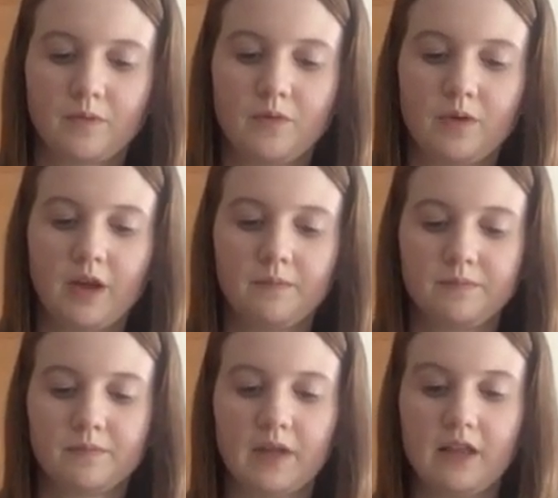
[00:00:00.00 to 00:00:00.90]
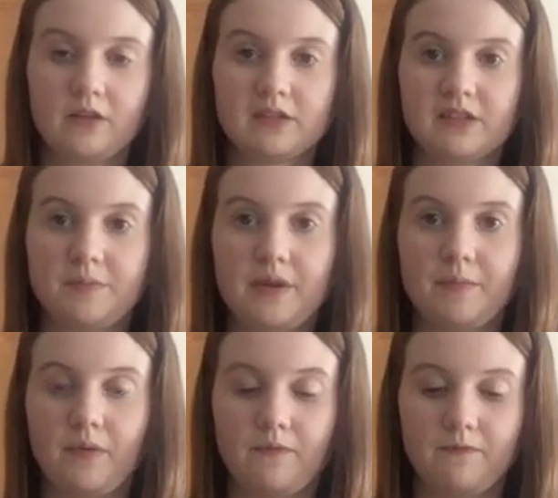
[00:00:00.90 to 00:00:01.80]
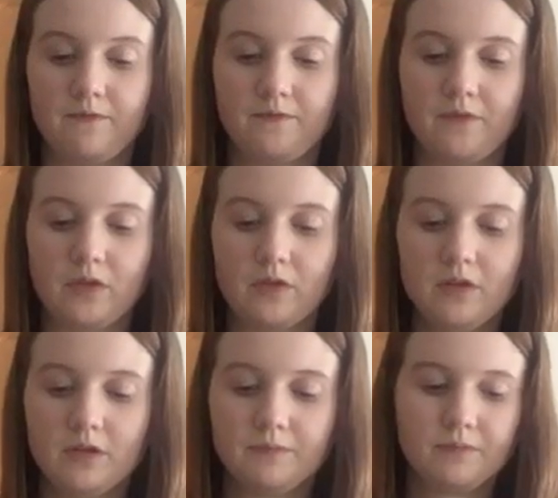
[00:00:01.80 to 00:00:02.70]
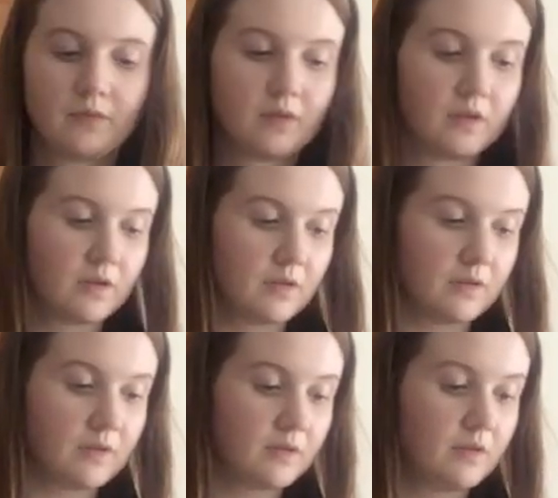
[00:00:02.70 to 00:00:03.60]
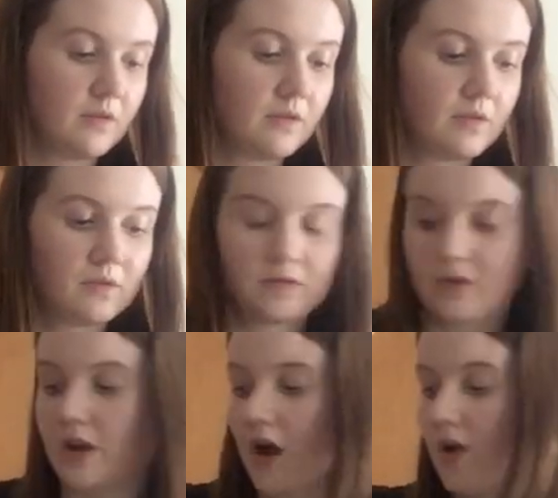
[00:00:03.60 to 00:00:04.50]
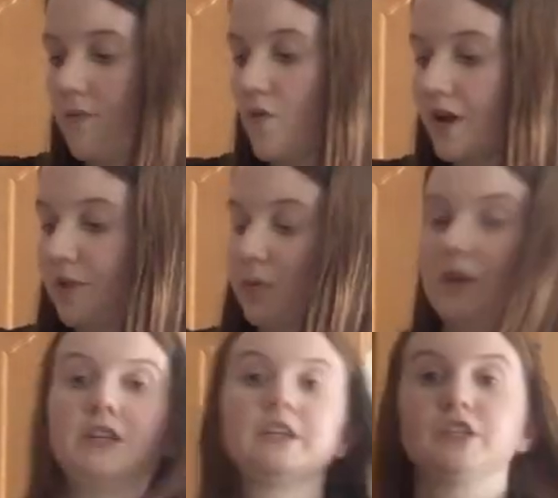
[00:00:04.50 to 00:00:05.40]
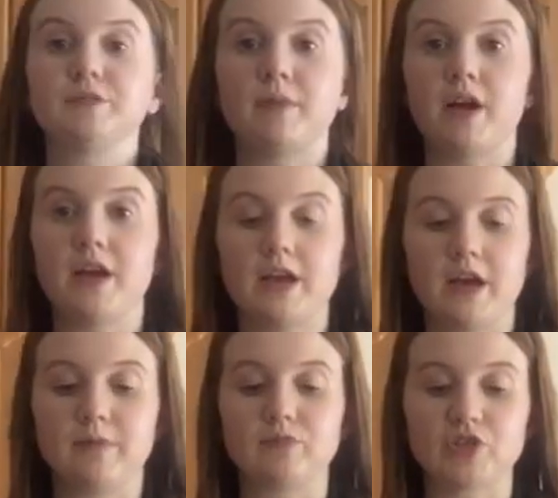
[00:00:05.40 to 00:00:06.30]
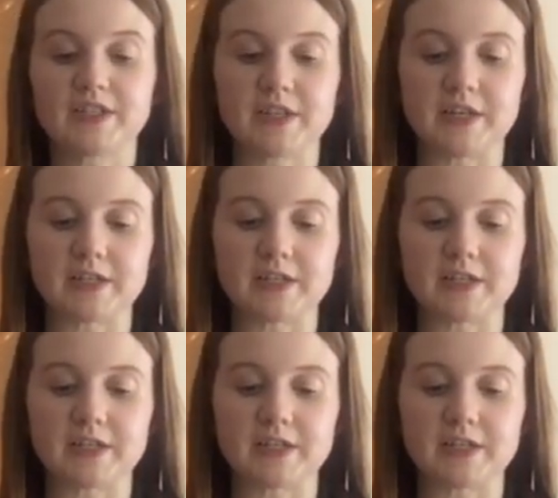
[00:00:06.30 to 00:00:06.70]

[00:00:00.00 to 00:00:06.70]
Okay, that looks to be about full. So now I'm going to put it into my dressing